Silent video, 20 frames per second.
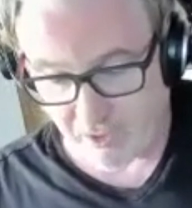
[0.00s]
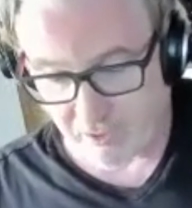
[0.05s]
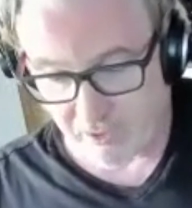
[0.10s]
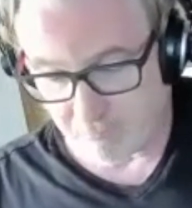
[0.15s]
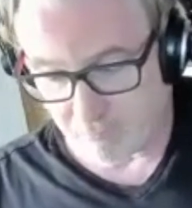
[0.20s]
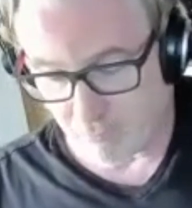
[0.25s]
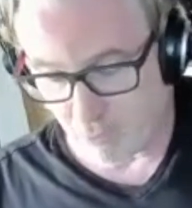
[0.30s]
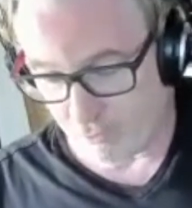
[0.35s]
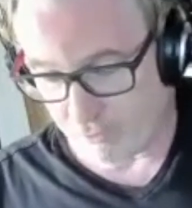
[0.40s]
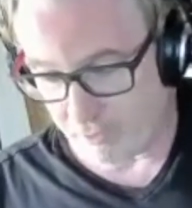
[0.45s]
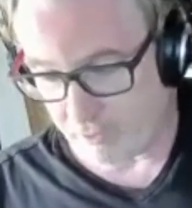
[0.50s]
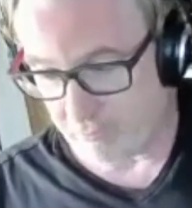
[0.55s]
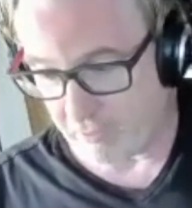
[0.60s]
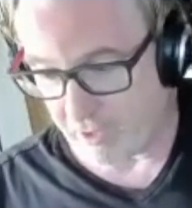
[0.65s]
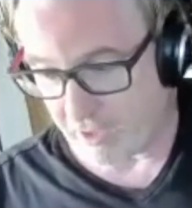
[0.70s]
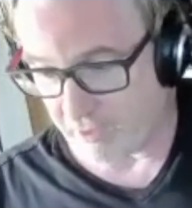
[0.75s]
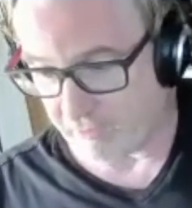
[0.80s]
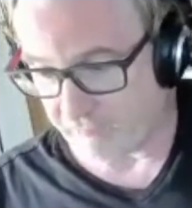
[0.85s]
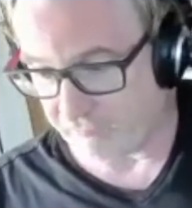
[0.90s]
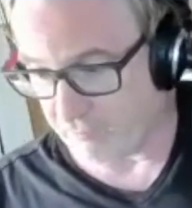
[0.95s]
morning
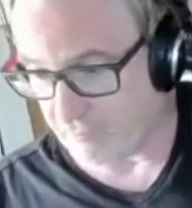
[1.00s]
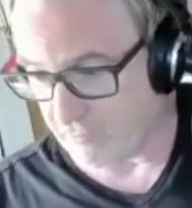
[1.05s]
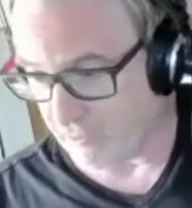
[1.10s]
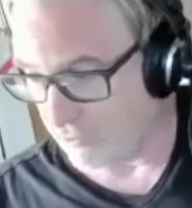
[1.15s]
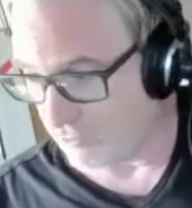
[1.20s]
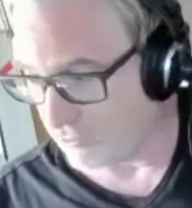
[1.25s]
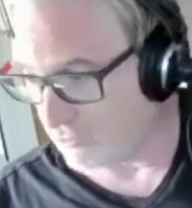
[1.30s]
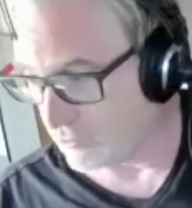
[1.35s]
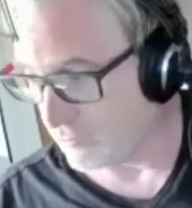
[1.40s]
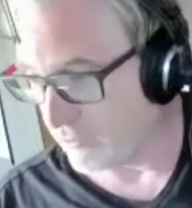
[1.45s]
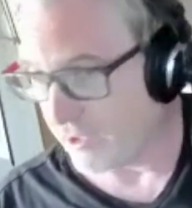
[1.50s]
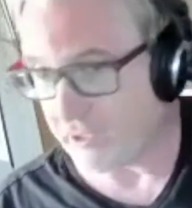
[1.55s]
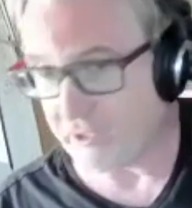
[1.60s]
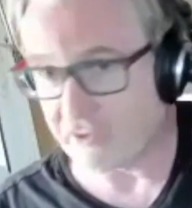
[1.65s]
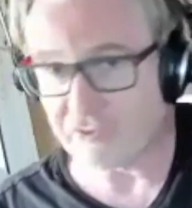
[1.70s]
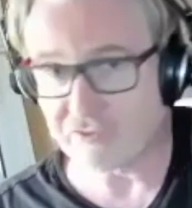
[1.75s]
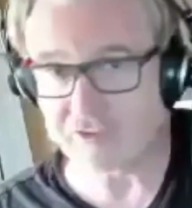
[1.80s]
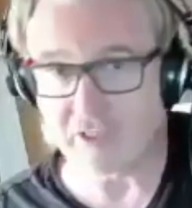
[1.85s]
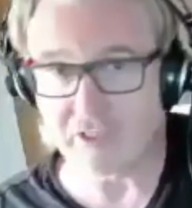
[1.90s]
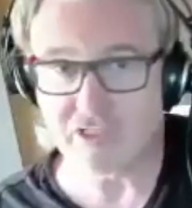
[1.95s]
man from the local radio
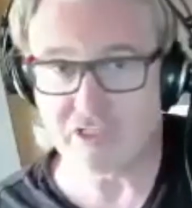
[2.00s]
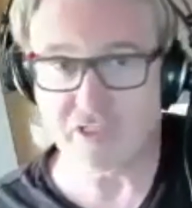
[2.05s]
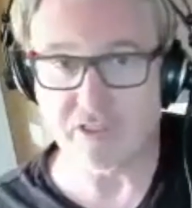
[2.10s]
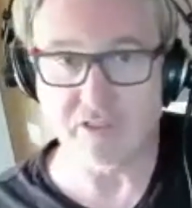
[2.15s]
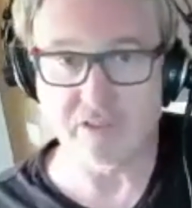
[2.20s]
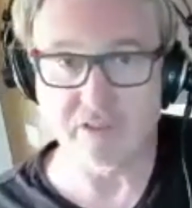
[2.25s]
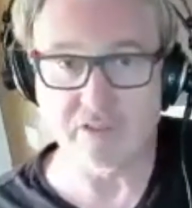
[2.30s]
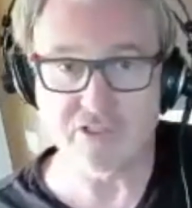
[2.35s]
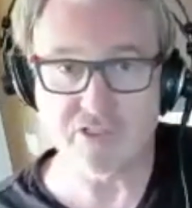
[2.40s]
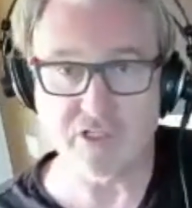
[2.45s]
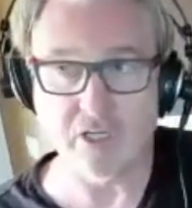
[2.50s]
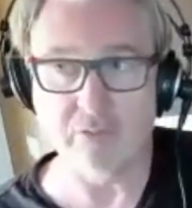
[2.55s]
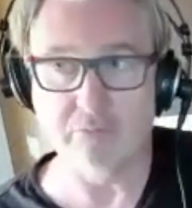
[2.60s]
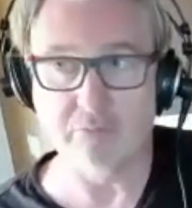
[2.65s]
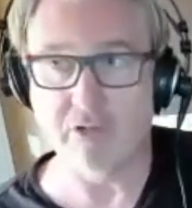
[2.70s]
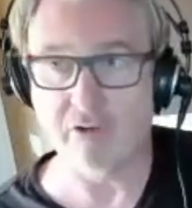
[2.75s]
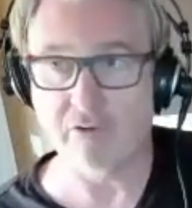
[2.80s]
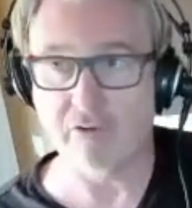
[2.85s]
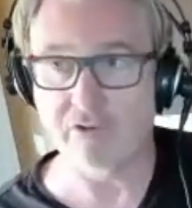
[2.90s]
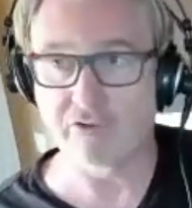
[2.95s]
station, John
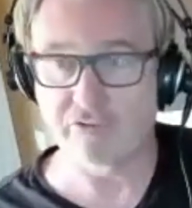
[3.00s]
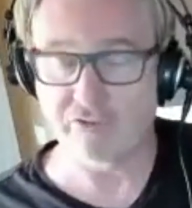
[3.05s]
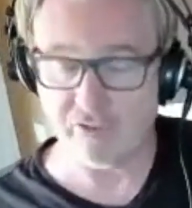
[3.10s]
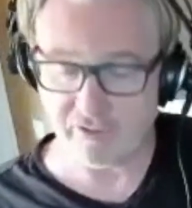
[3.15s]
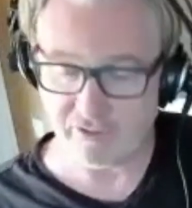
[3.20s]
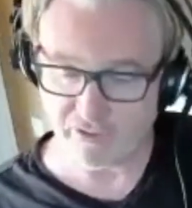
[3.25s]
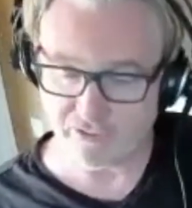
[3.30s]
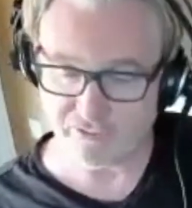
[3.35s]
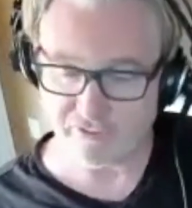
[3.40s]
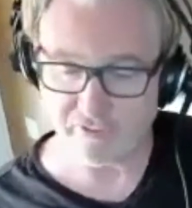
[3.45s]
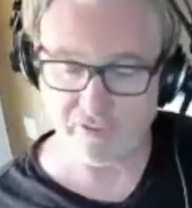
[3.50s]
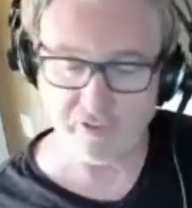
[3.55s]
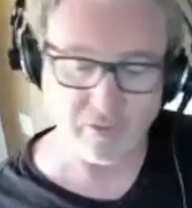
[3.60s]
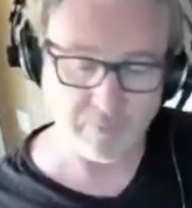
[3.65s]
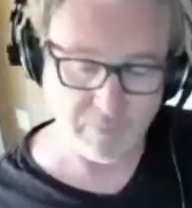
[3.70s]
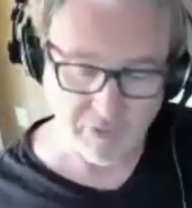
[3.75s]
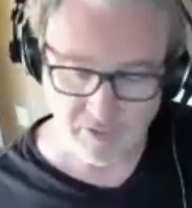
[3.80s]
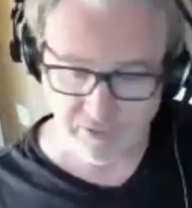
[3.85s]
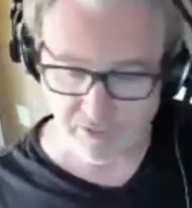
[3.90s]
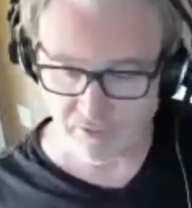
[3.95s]
Maricine, used to
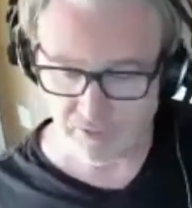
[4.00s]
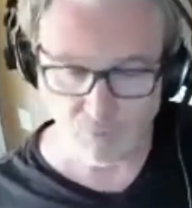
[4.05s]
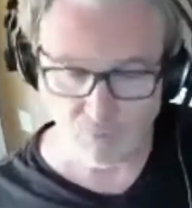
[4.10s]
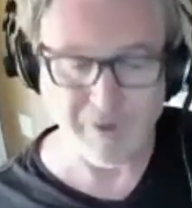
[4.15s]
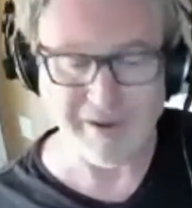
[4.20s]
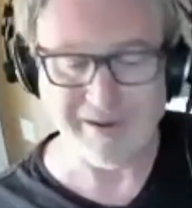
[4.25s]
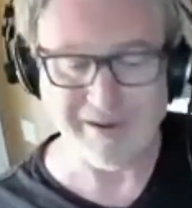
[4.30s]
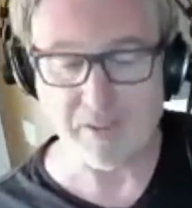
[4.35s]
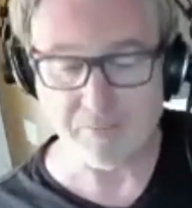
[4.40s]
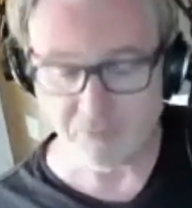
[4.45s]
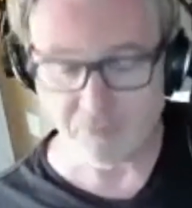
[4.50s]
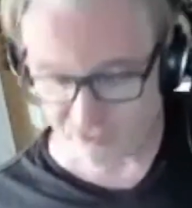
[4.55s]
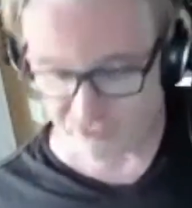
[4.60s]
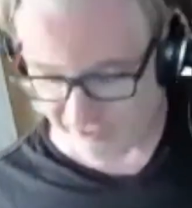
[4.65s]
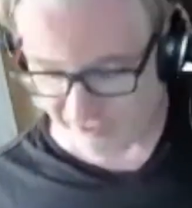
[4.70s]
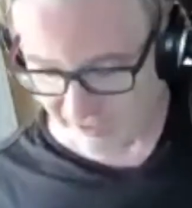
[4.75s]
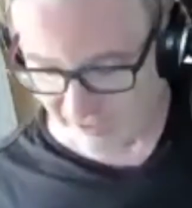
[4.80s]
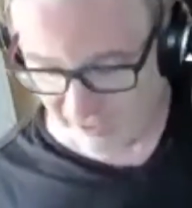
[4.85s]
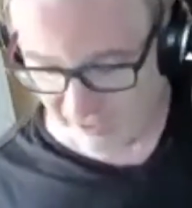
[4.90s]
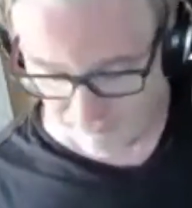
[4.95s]
come into the
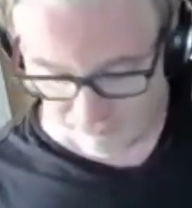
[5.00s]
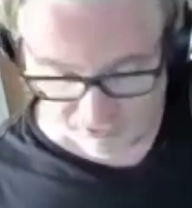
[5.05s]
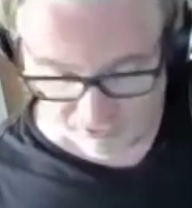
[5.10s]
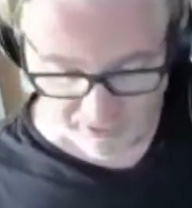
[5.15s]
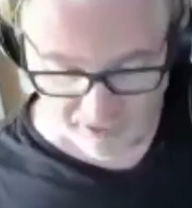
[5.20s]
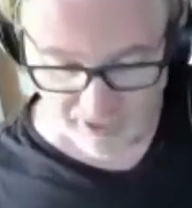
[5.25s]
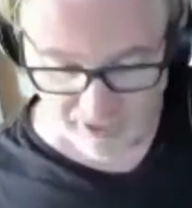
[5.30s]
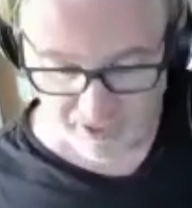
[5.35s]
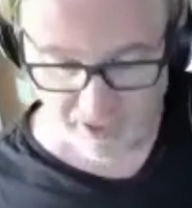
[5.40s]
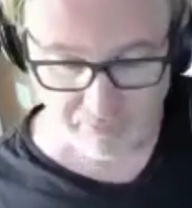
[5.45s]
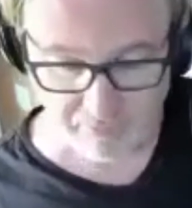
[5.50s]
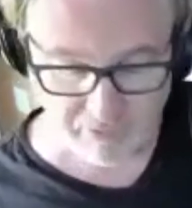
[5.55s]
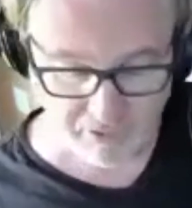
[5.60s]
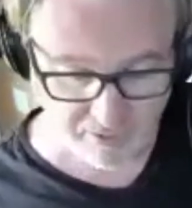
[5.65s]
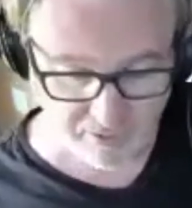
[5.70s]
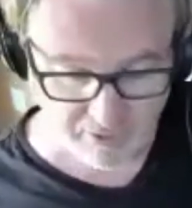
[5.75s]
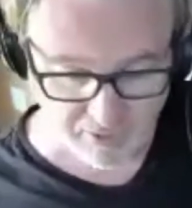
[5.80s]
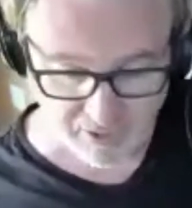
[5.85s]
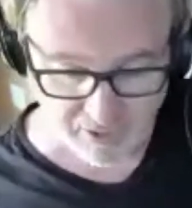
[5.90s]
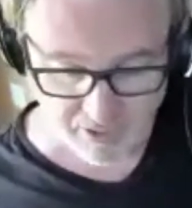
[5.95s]
YMCA every day, and I'd
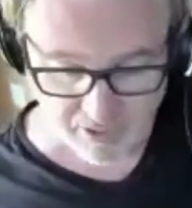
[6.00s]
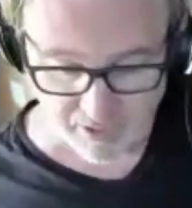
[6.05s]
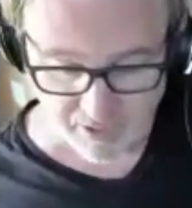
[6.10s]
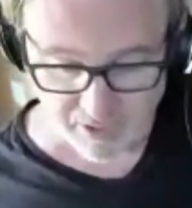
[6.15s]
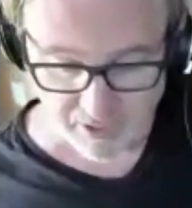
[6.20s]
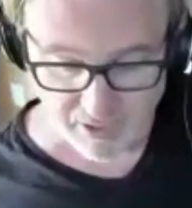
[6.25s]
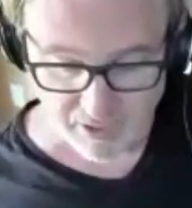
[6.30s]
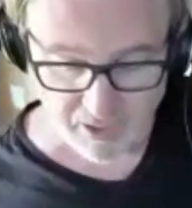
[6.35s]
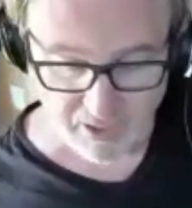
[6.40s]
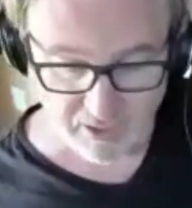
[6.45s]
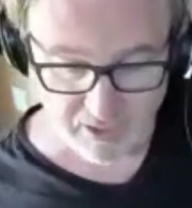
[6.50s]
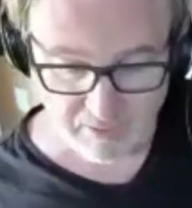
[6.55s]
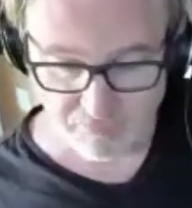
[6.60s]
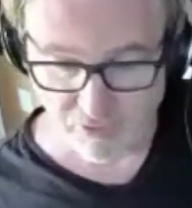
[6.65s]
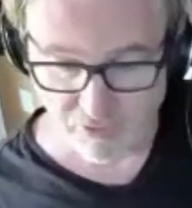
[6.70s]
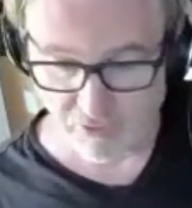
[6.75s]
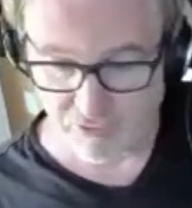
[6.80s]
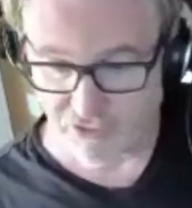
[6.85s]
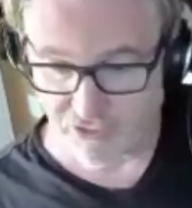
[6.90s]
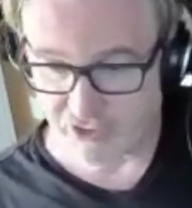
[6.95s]
be in the
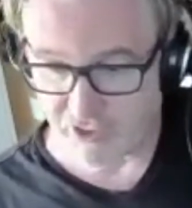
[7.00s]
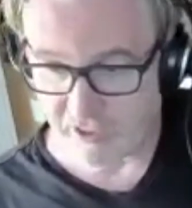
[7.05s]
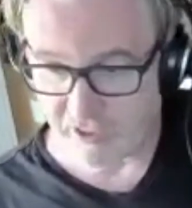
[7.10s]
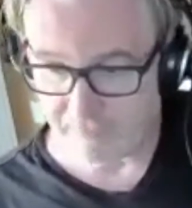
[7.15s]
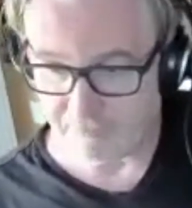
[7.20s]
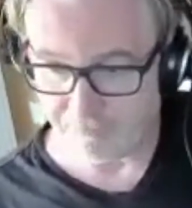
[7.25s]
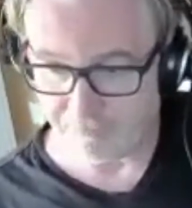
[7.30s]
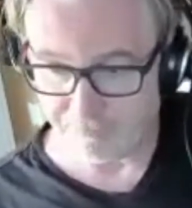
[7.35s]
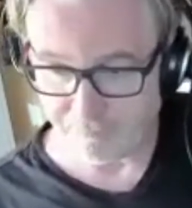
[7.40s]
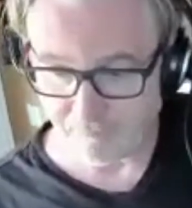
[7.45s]
pro shop.